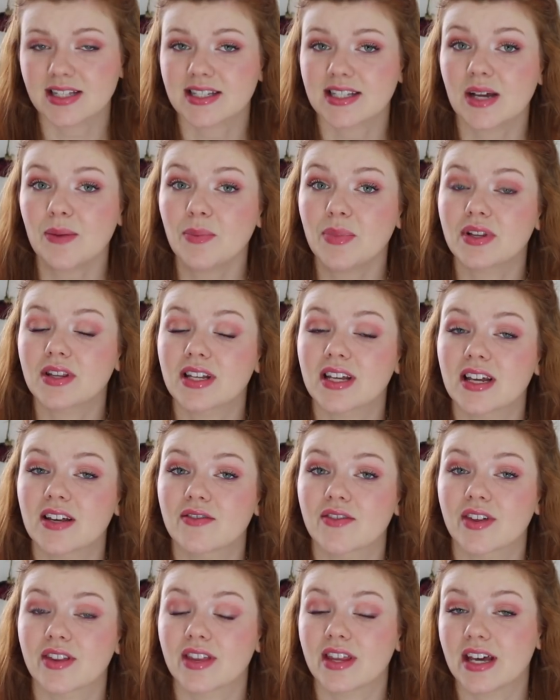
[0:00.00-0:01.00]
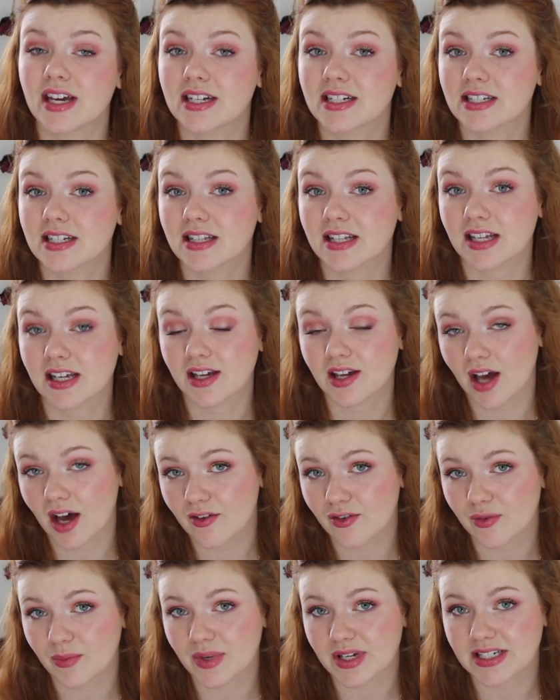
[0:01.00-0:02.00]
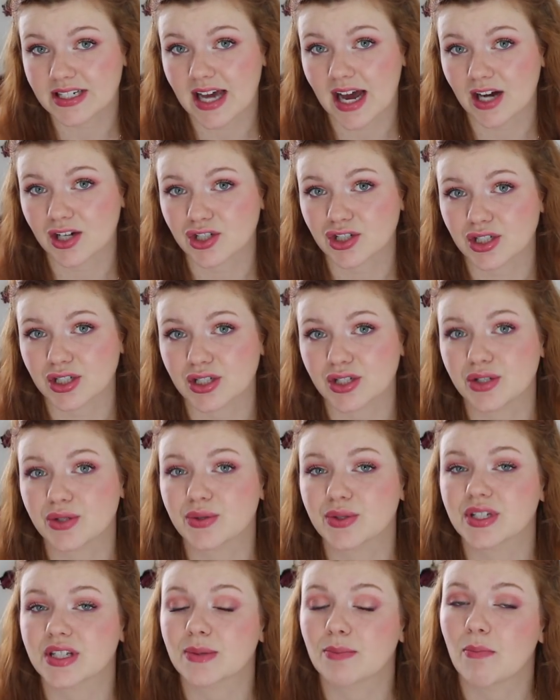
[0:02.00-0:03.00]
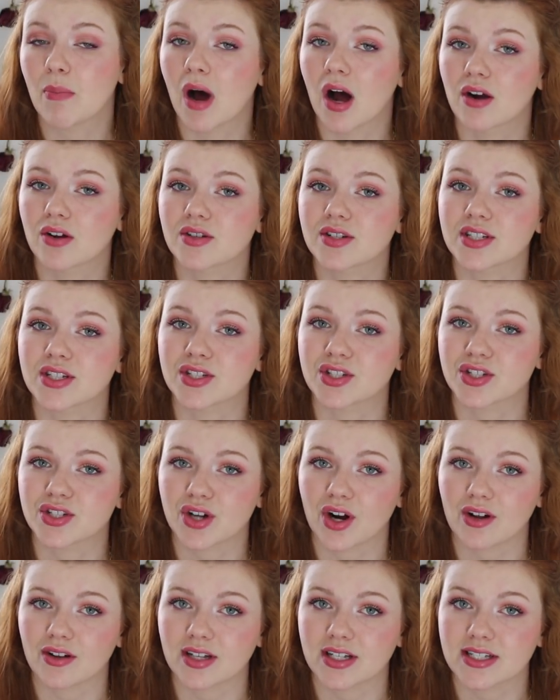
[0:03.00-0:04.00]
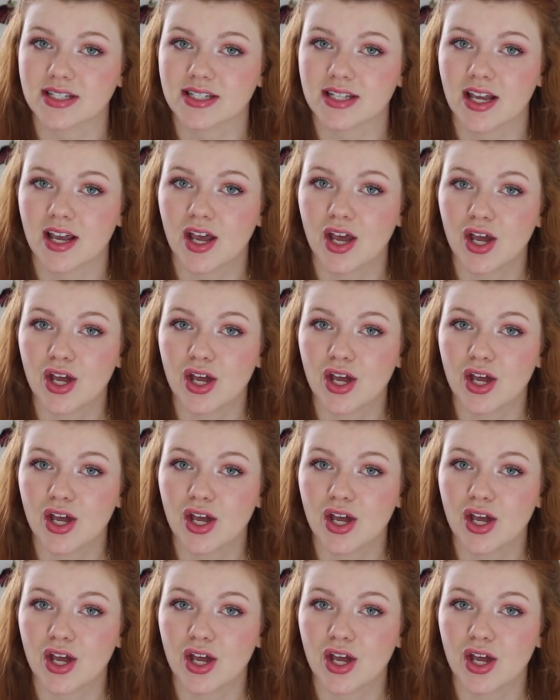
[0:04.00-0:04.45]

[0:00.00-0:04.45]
And some believe that the government actually used models and starlets